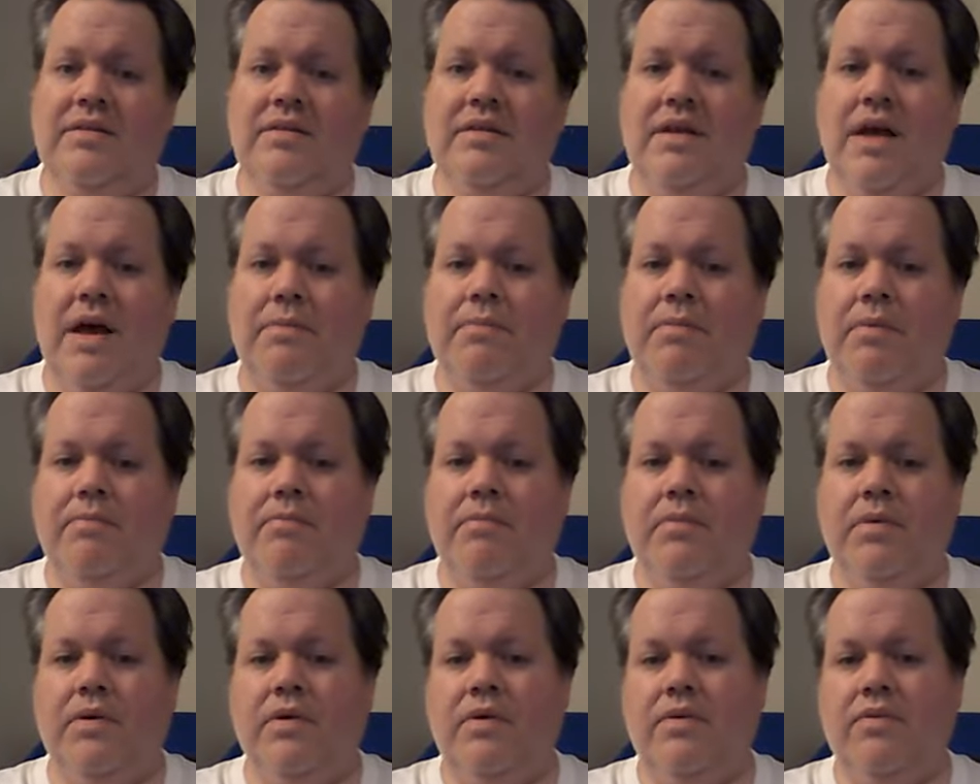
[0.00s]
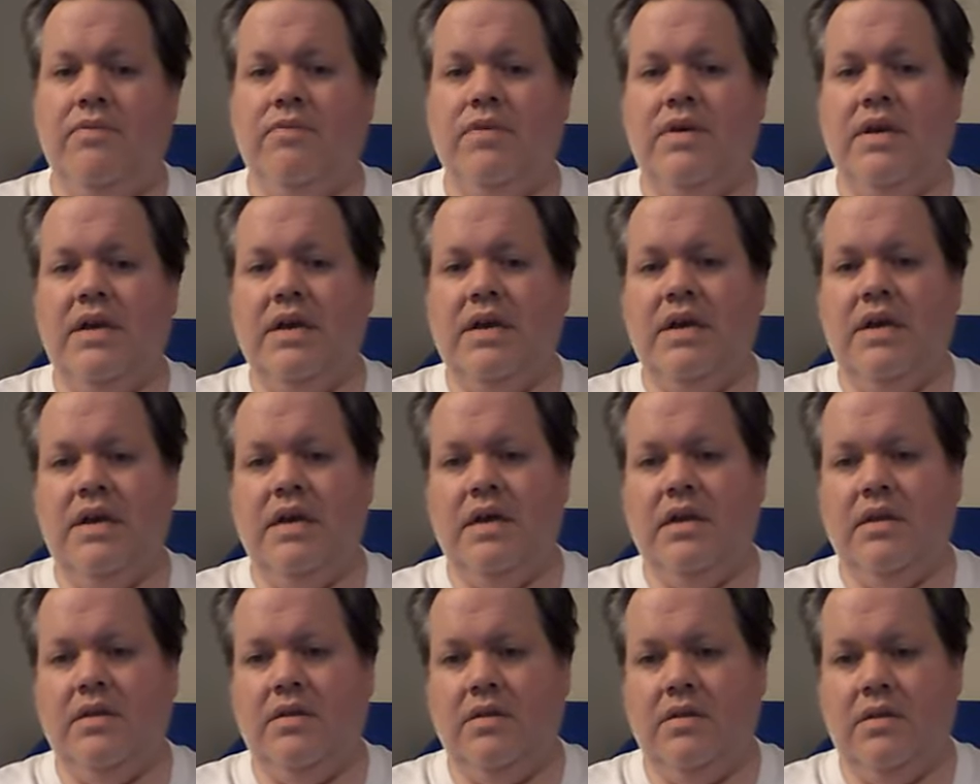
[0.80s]
type of
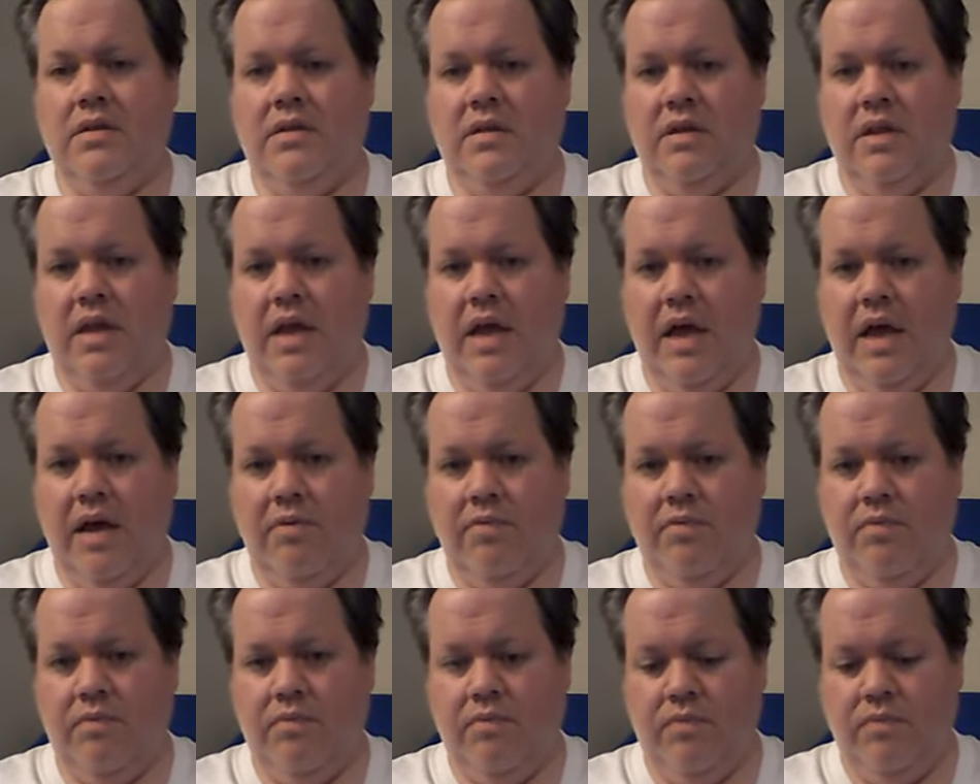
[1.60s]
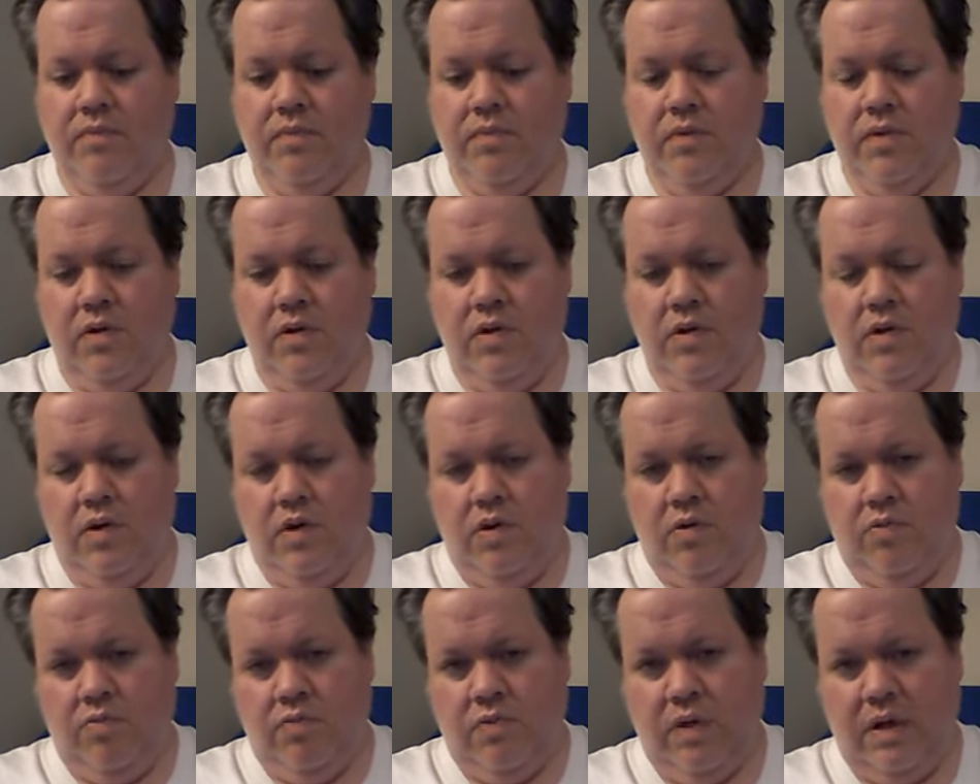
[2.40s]
movie that I
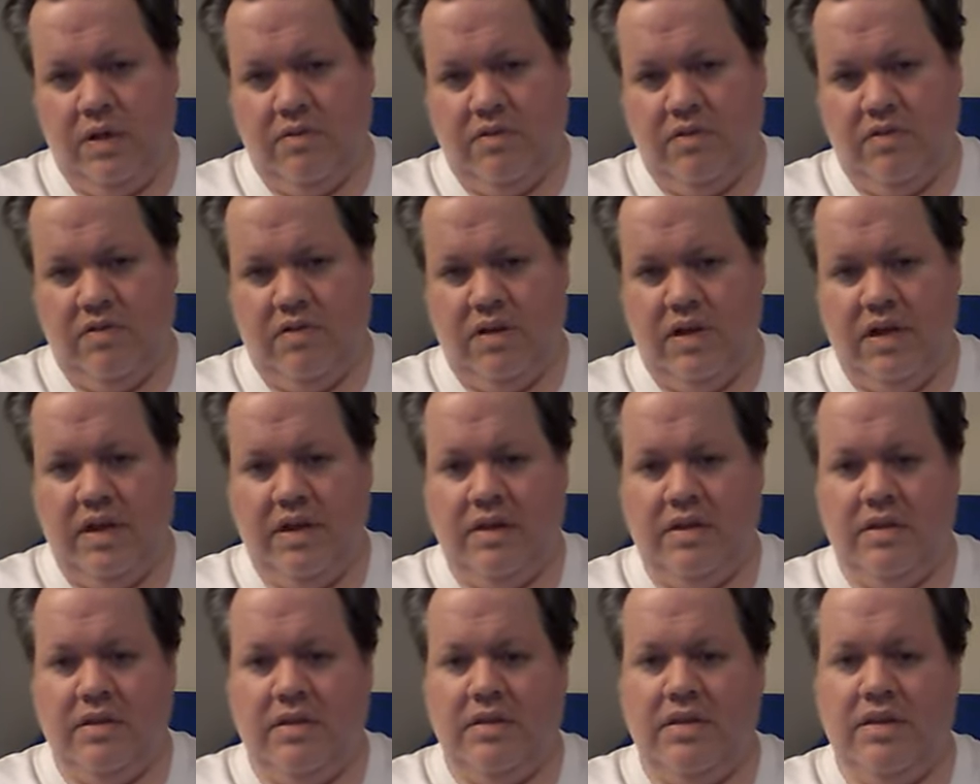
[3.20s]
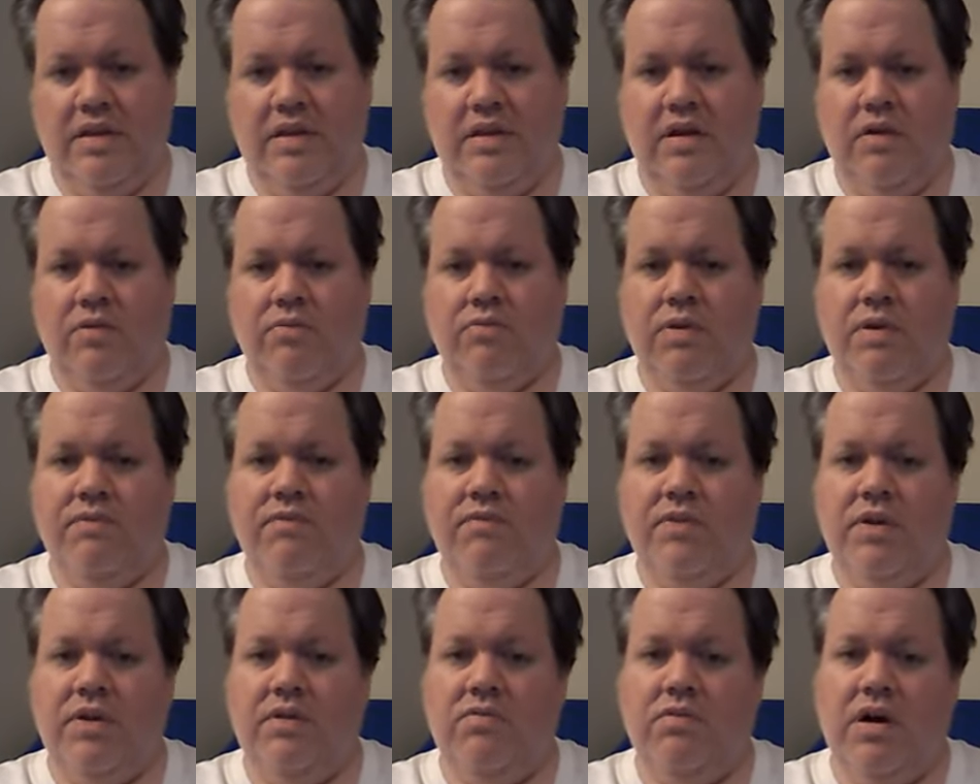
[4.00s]
recently did a
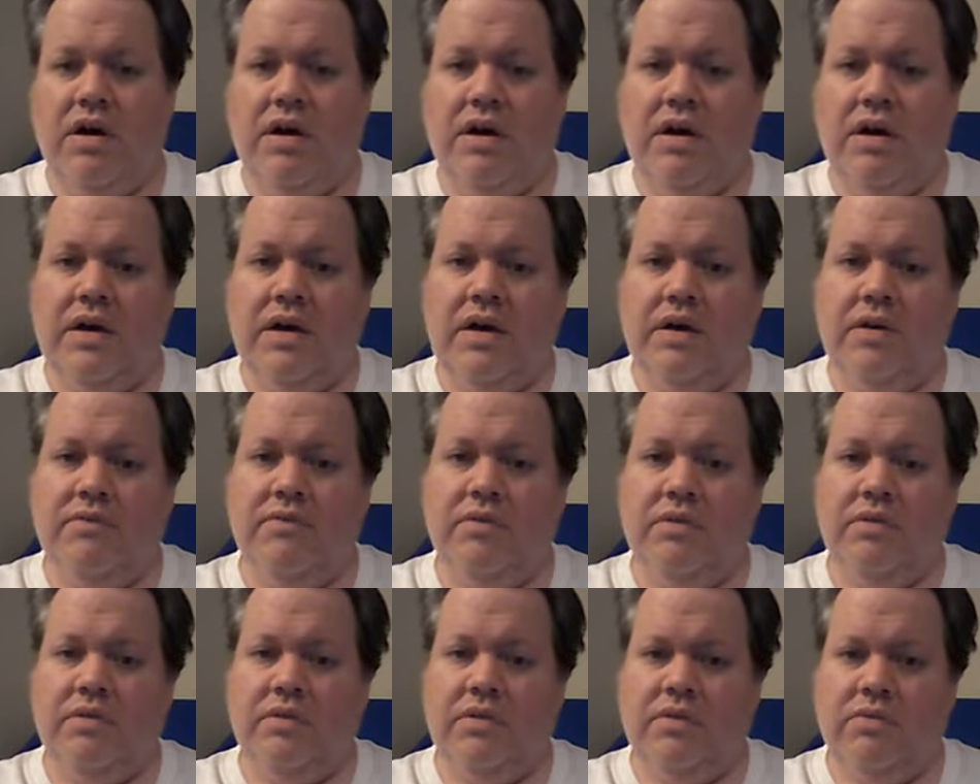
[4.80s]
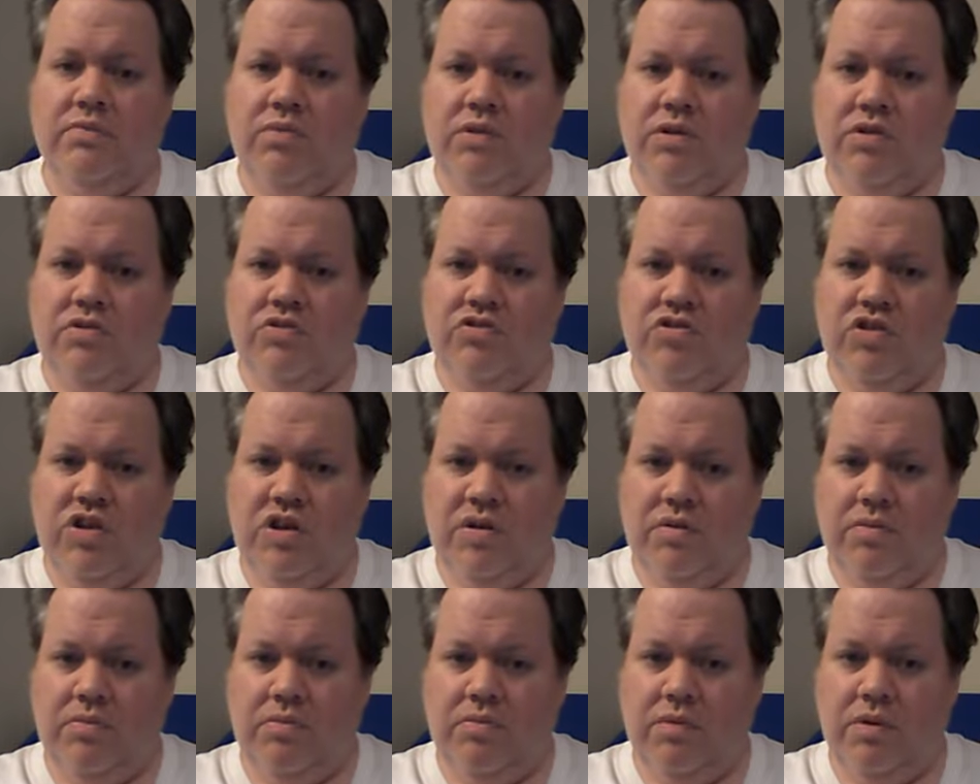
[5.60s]
review of, which
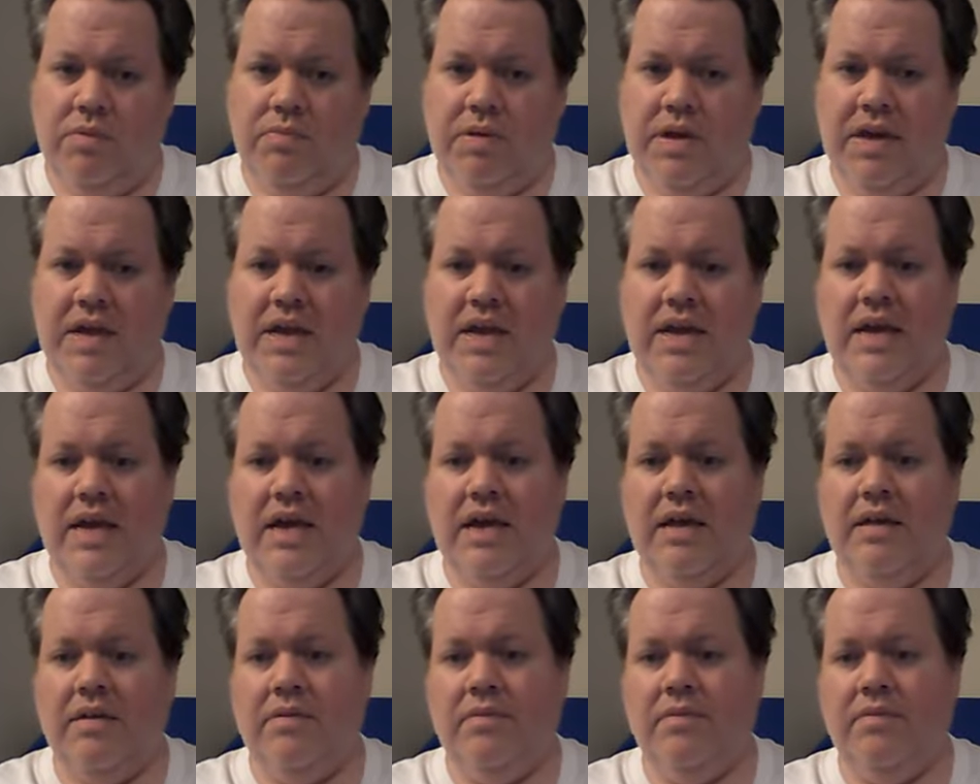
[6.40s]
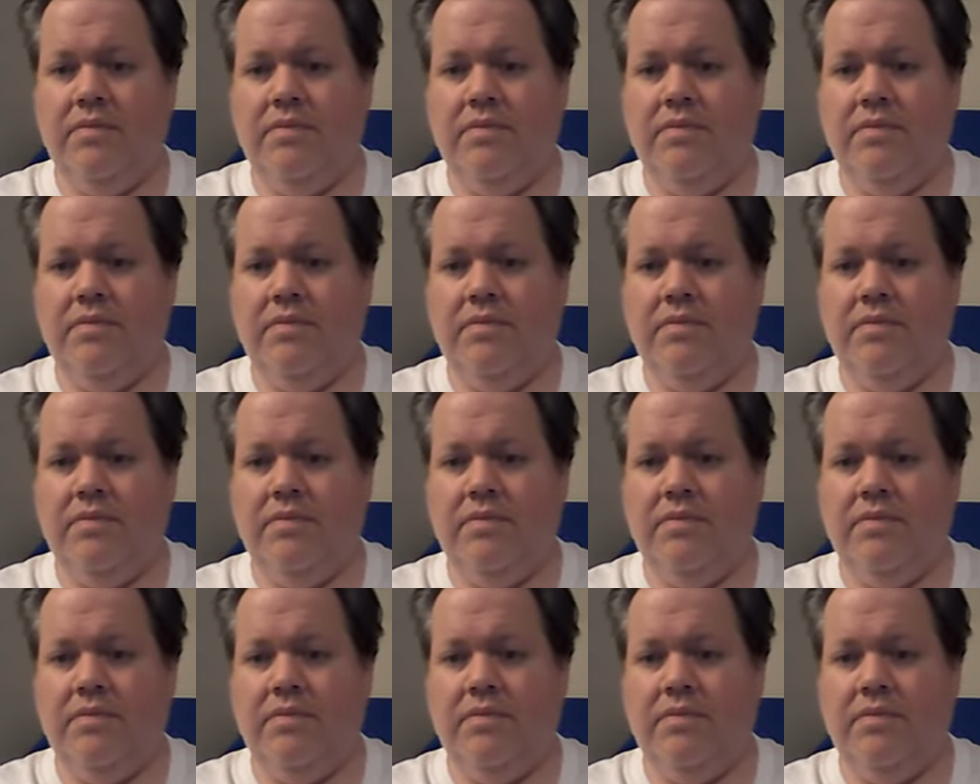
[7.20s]
would be uh,